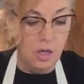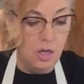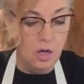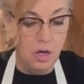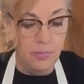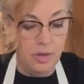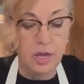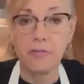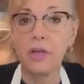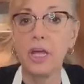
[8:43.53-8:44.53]
And I'm
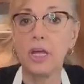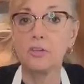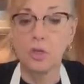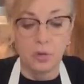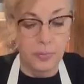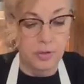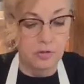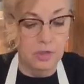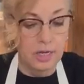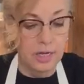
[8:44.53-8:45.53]
kind of a hands-on
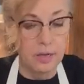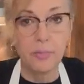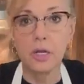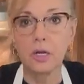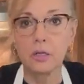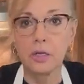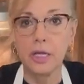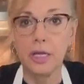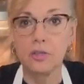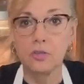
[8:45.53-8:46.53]
person. I like being a little
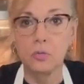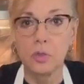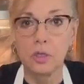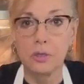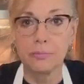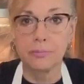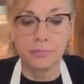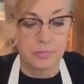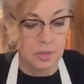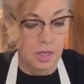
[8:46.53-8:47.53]
handsy with it.
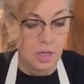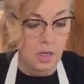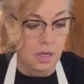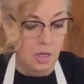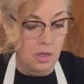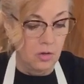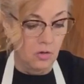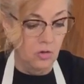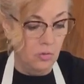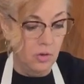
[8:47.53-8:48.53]

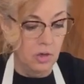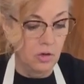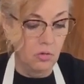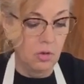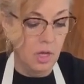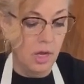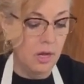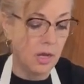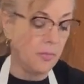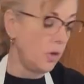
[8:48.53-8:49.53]
So we're gonna do
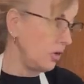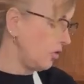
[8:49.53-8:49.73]
that. I'm gonna